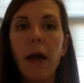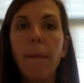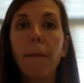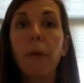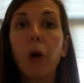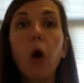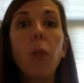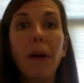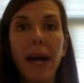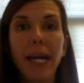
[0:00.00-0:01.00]

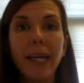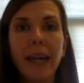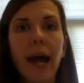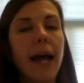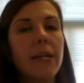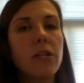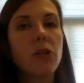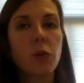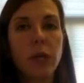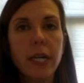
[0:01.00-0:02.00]
propane has
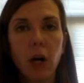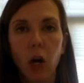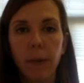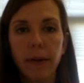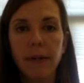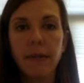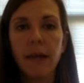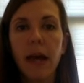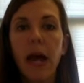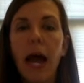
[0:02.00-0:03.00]
3 carbons,
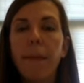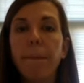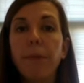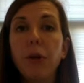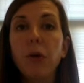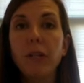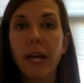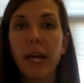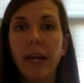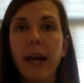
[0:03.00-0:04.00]
and
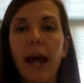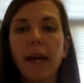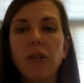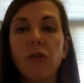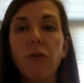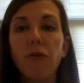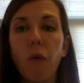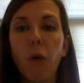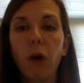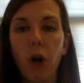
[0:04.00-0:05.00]
butane has
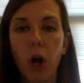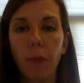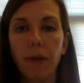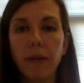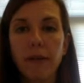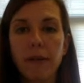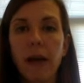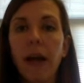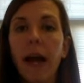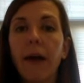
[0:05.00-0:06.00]
4 carbons,
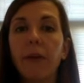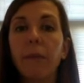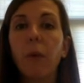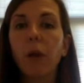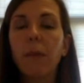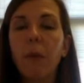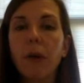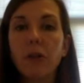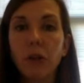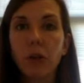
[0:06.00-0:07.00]
and their boiling
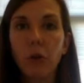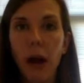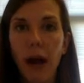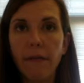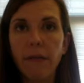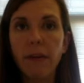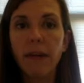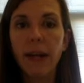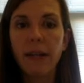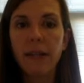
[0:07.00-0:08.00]
points are graphed
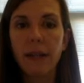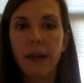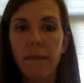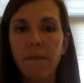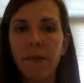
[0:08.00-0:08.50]
next to them.